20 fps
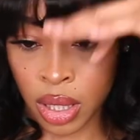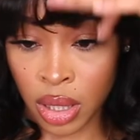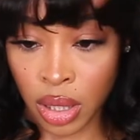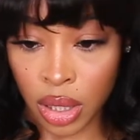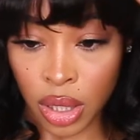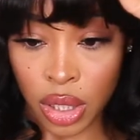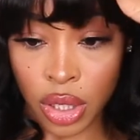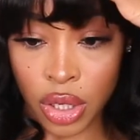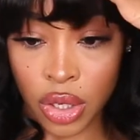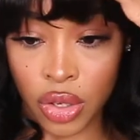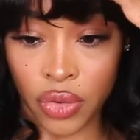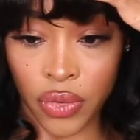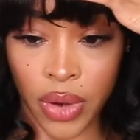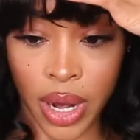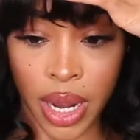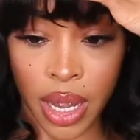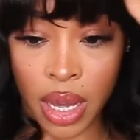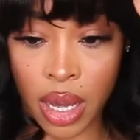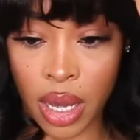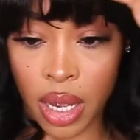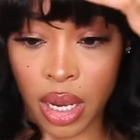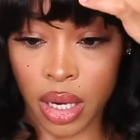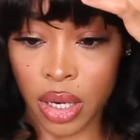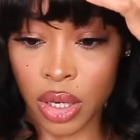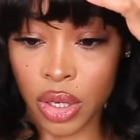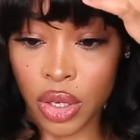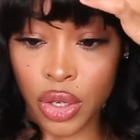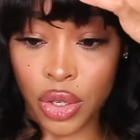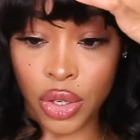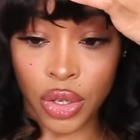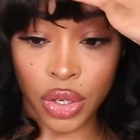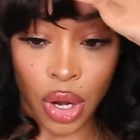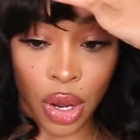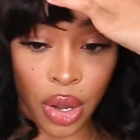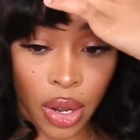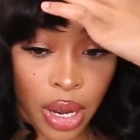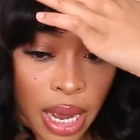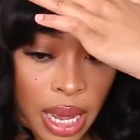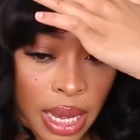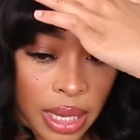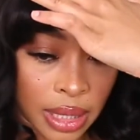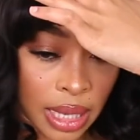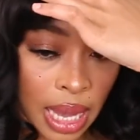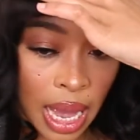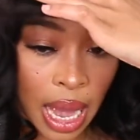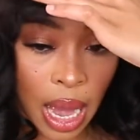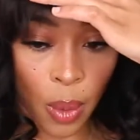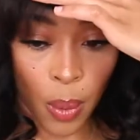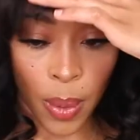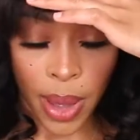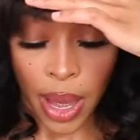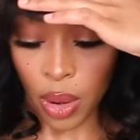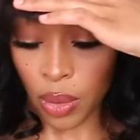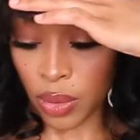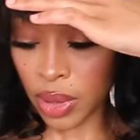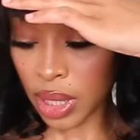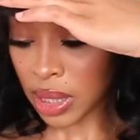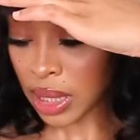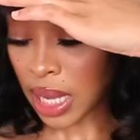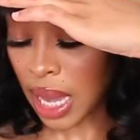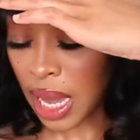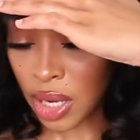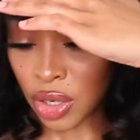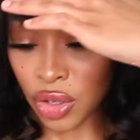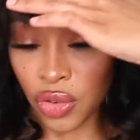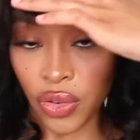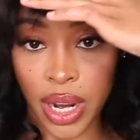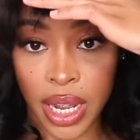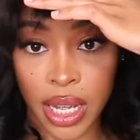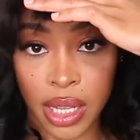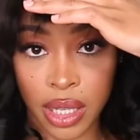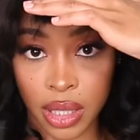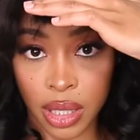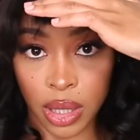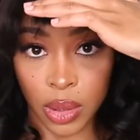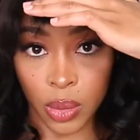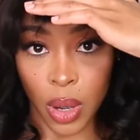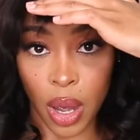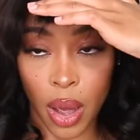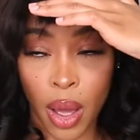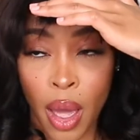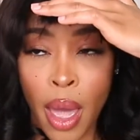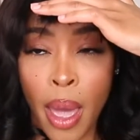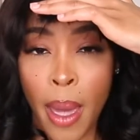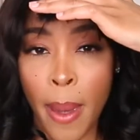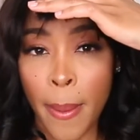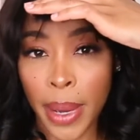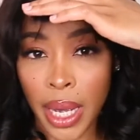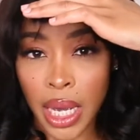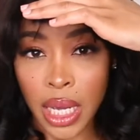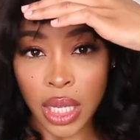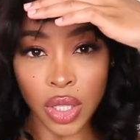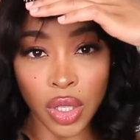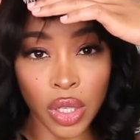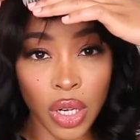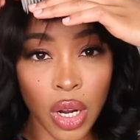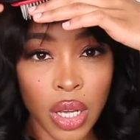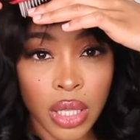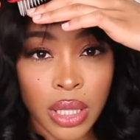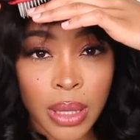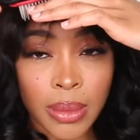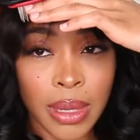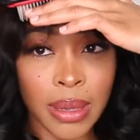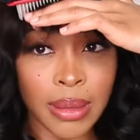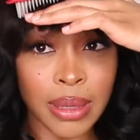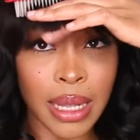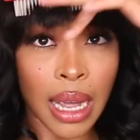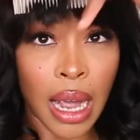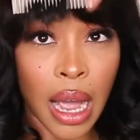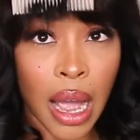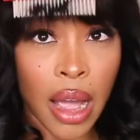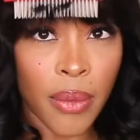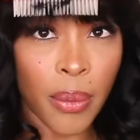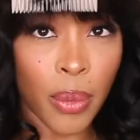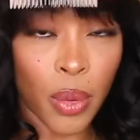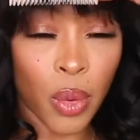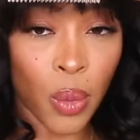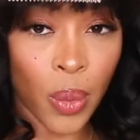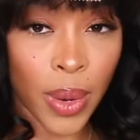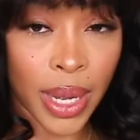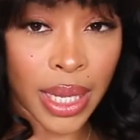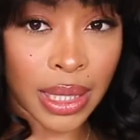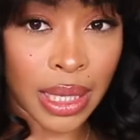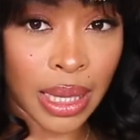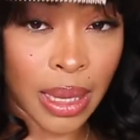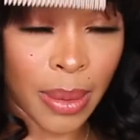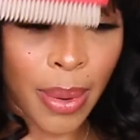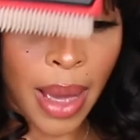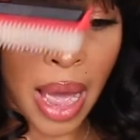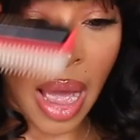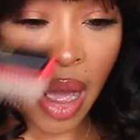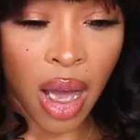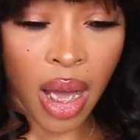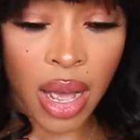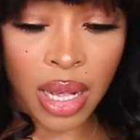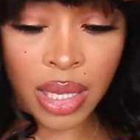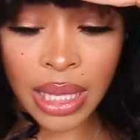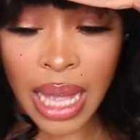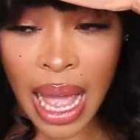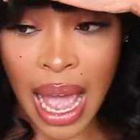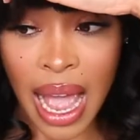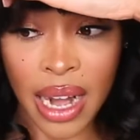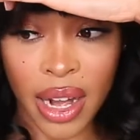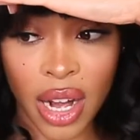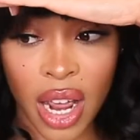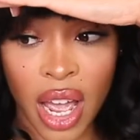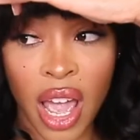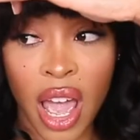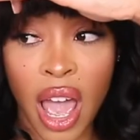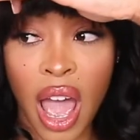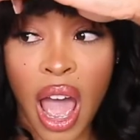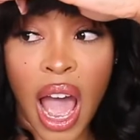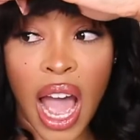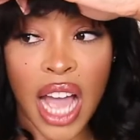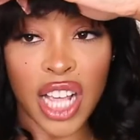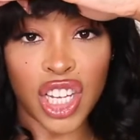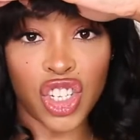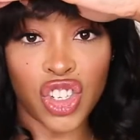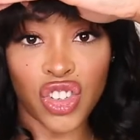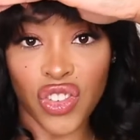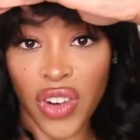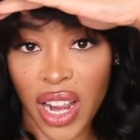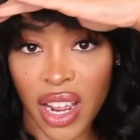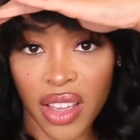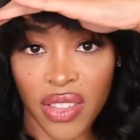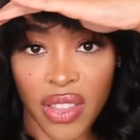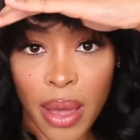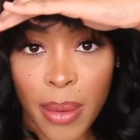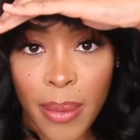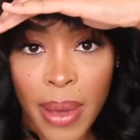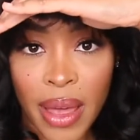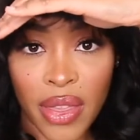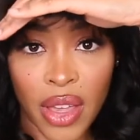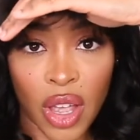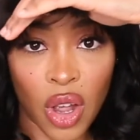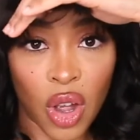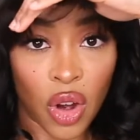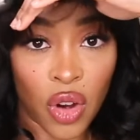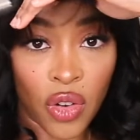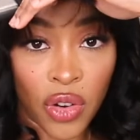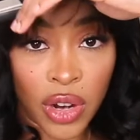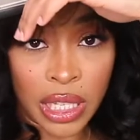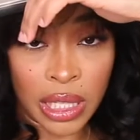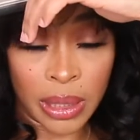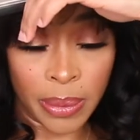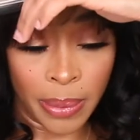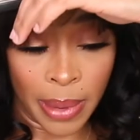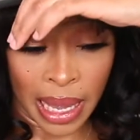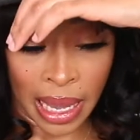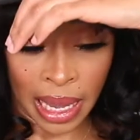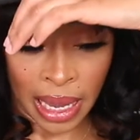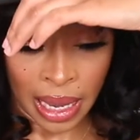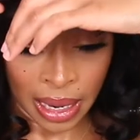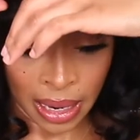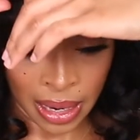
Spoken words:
to straighten, to show you guys how well this hair straightens as well, because you know sometimes like I bought wigs in the past and I straighten them and they go crispy.